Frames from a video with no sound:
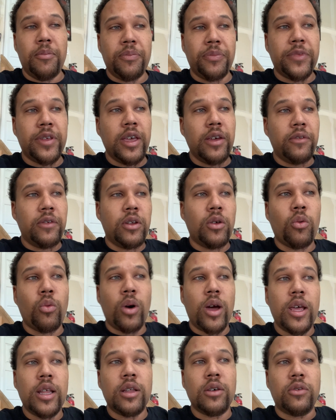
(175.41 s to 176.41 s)
giving
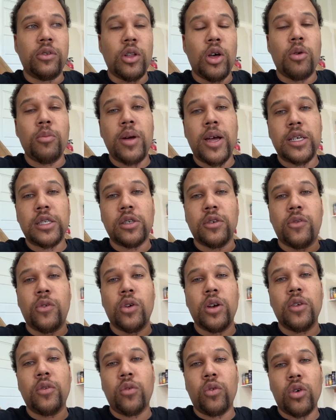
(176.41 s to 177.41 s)
away the Flowmaster
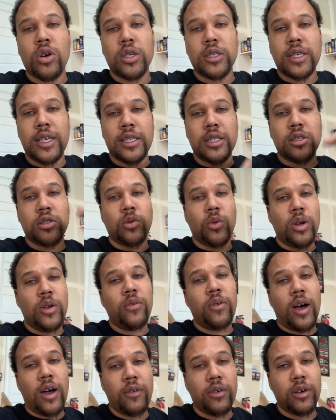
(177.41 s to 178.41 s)
44s at the
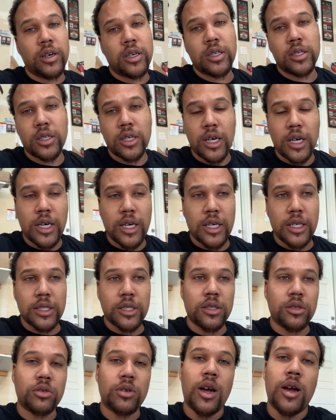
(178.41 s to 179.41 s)
2,500
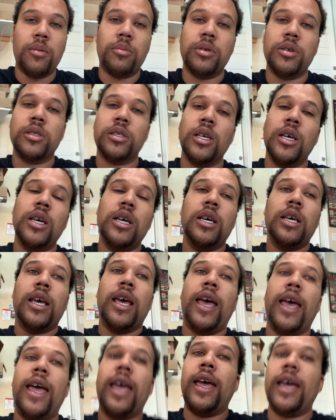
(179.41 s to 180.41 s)
subscribers.
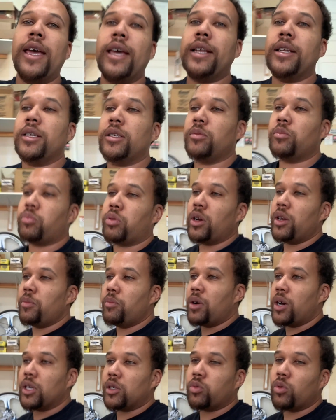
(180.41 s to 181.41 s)
And pretty
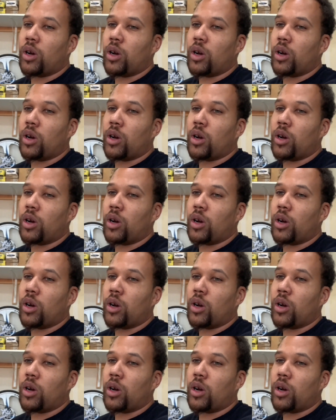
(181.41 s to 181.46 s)
much what